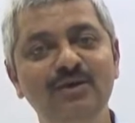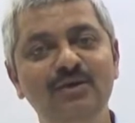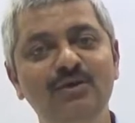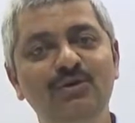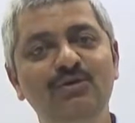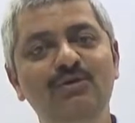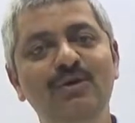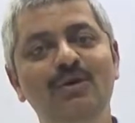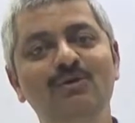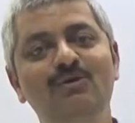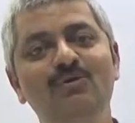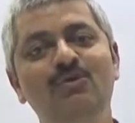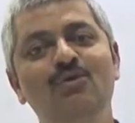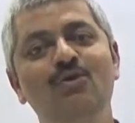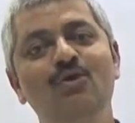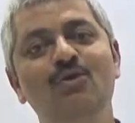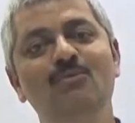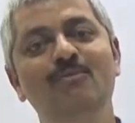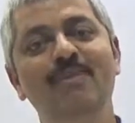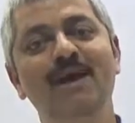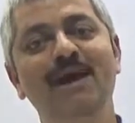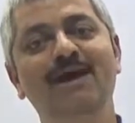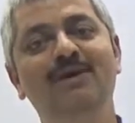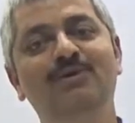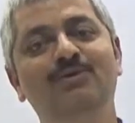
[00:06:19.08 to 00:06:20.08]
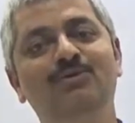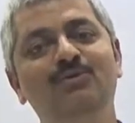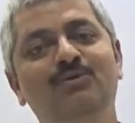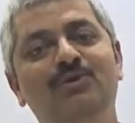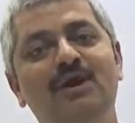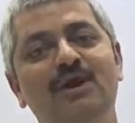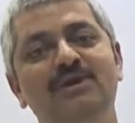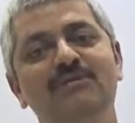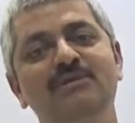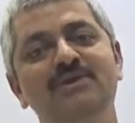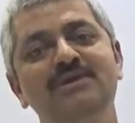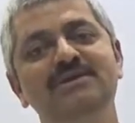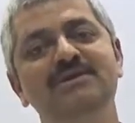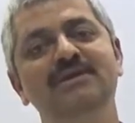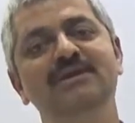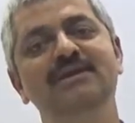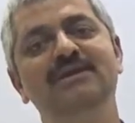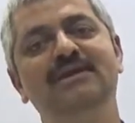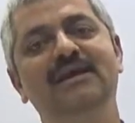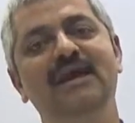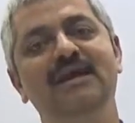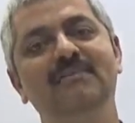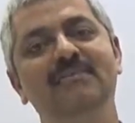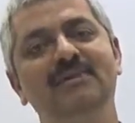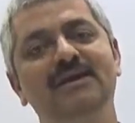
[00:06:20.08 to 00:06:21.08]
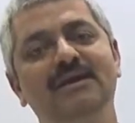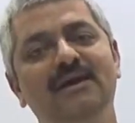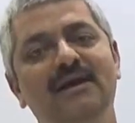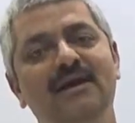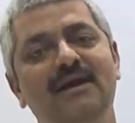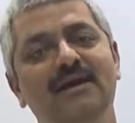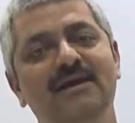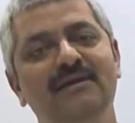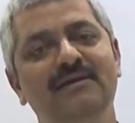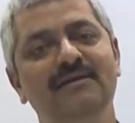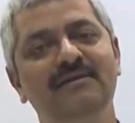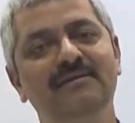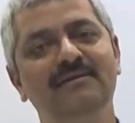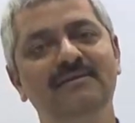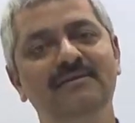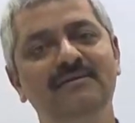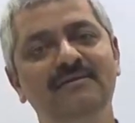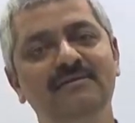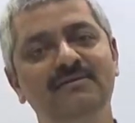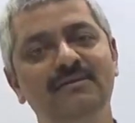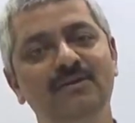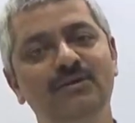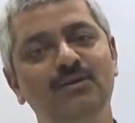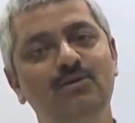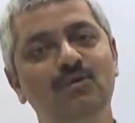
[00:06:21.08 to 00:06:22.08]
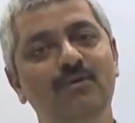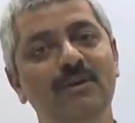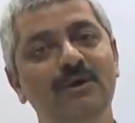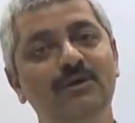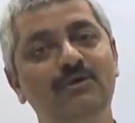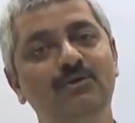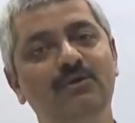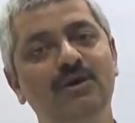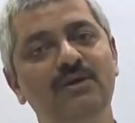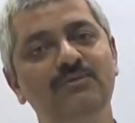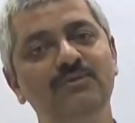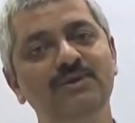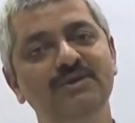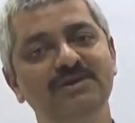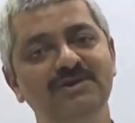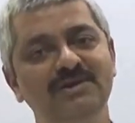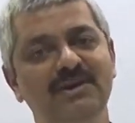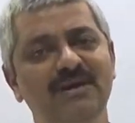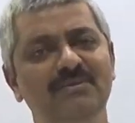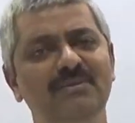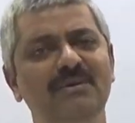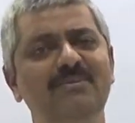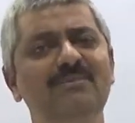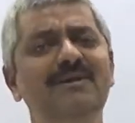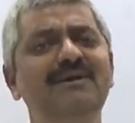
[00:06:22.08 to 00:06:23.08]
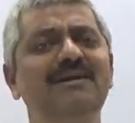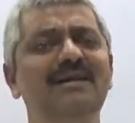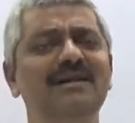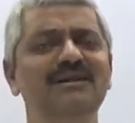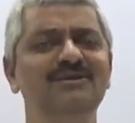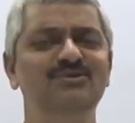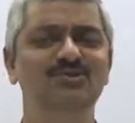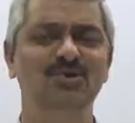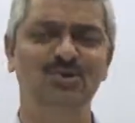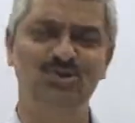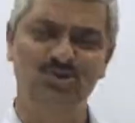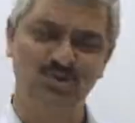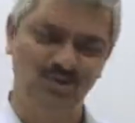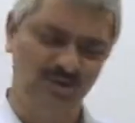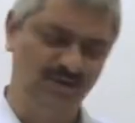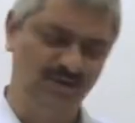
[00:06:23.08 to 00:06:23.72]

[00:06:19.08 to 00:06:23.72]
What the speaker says: You have to go back to conventional camera. But that is not so